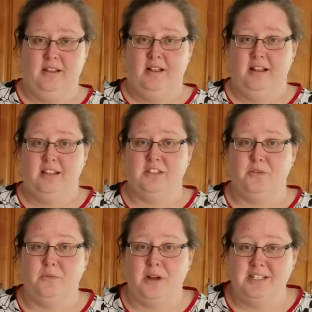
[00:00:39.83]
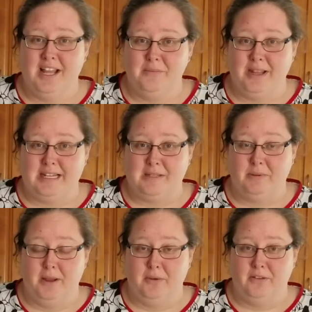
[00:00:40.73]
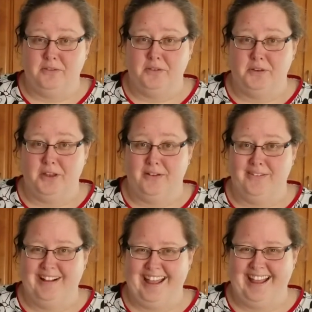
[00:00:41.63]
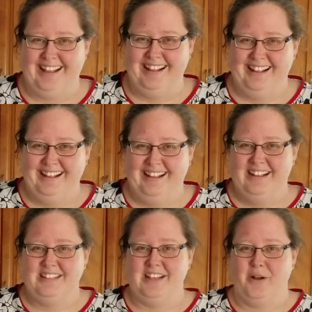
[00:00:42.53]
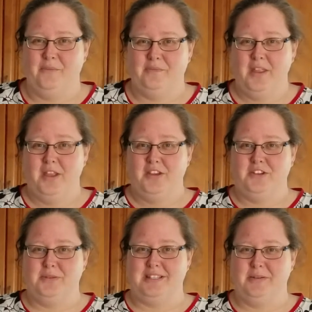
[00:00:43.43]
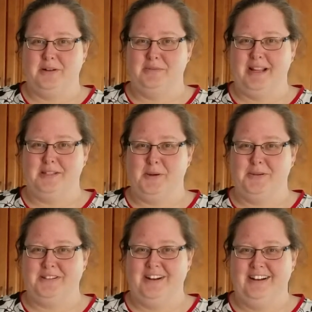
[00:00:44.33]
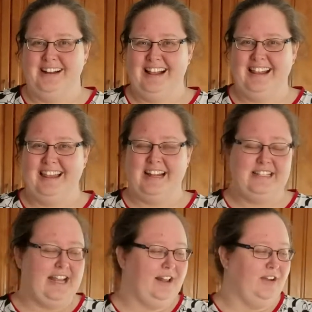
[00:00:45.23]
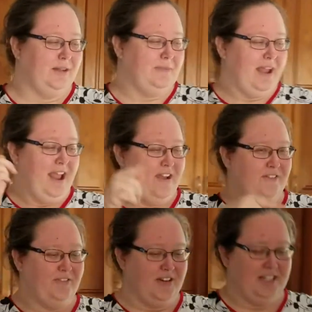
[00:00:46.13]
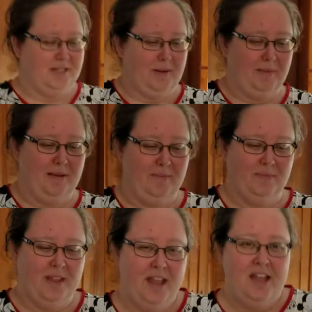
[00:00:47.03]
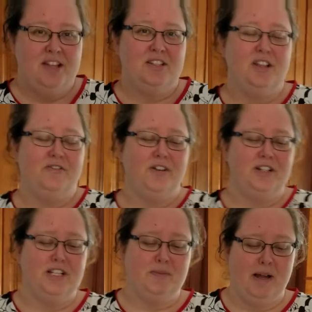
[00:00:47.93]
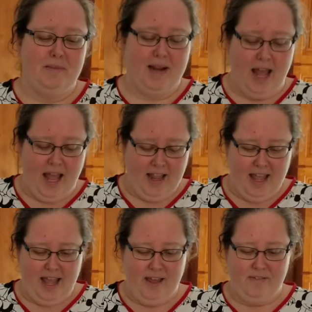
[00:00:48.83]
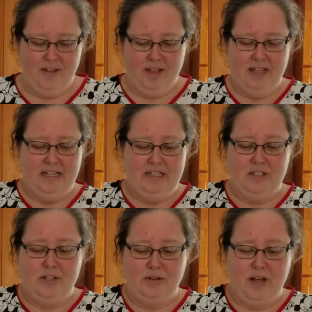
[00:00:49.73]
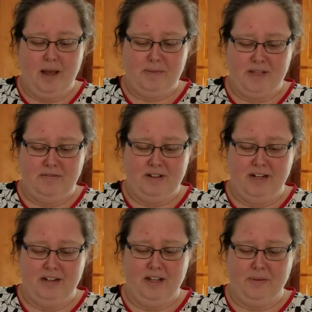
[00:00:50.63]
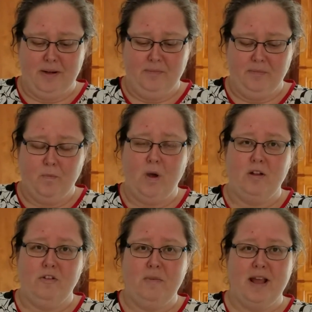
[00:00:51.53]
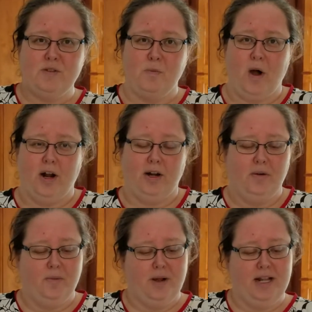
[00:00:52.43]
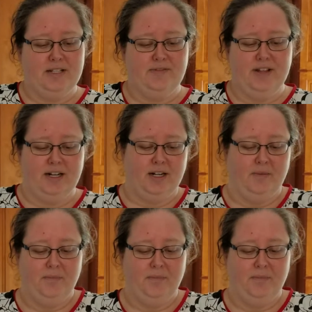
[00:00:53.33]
This is the one time we get to play with our food, though, okay? So, should we see what my experiments are? Let's take a look at my first experiment. So the first experiment, I have 2 cups of clear liquid. One of them has water, one has vinegar.